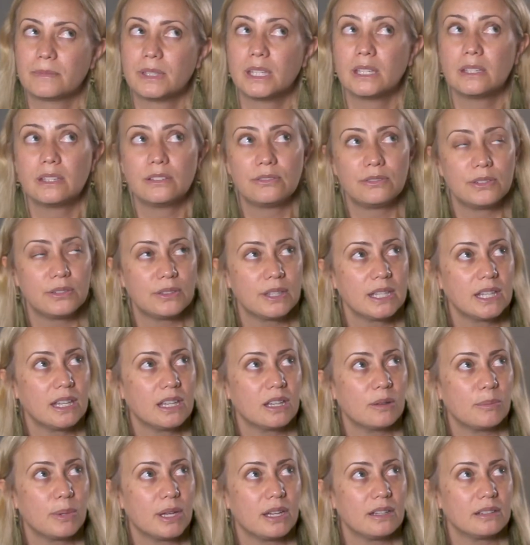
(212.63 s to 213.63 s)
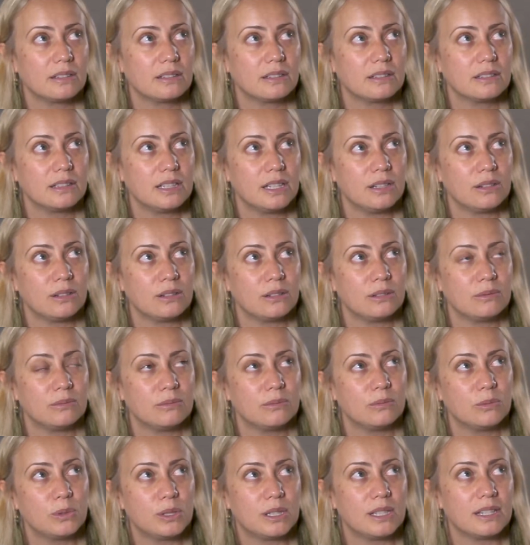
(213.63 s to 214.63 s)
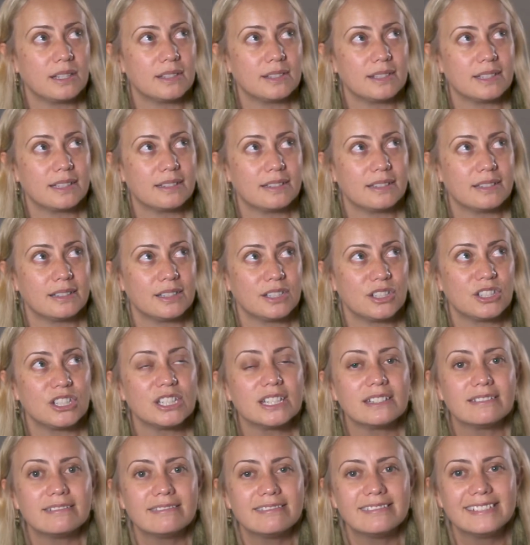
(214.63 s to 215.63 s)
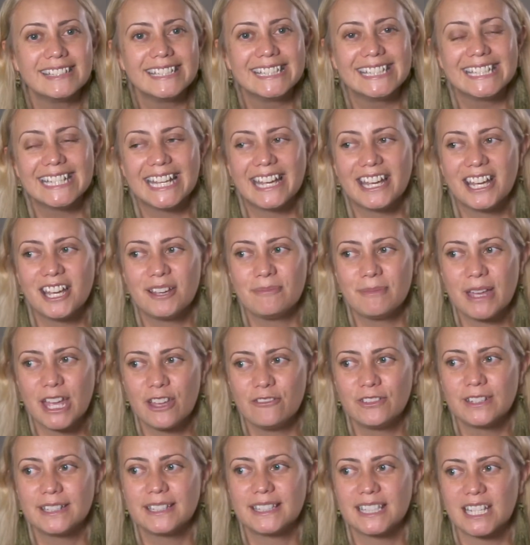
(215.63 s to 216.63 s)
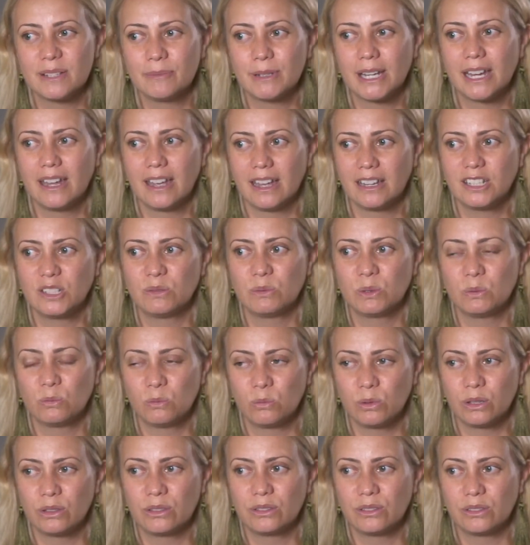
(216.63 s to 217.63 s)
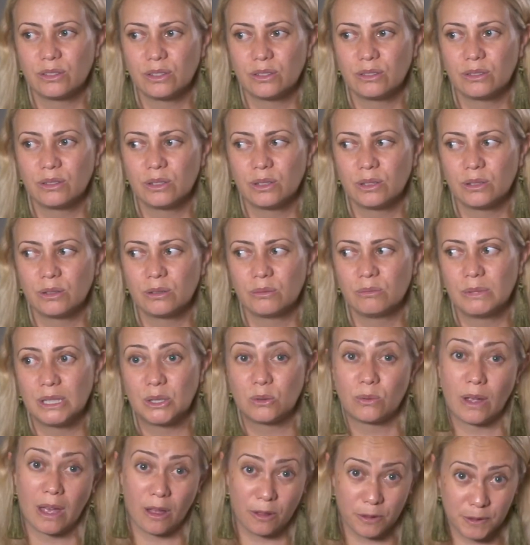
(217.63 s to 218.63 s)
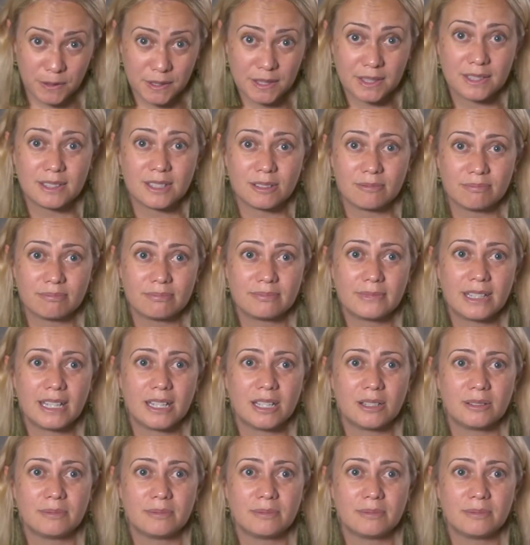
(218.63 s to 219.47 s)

if you're thinking about, working as a clinician, having some engagement with the mental health system.